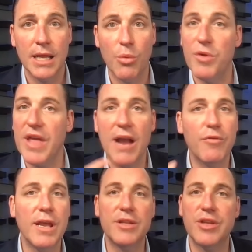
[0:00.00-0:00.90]
with
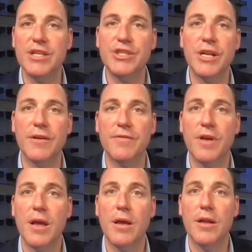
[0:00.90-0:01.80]
every intention of
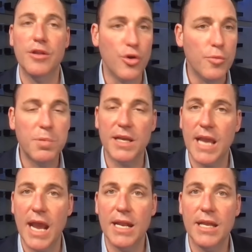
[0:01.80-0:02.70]

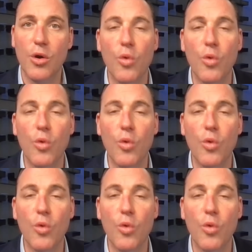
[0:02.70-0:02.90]
duplicating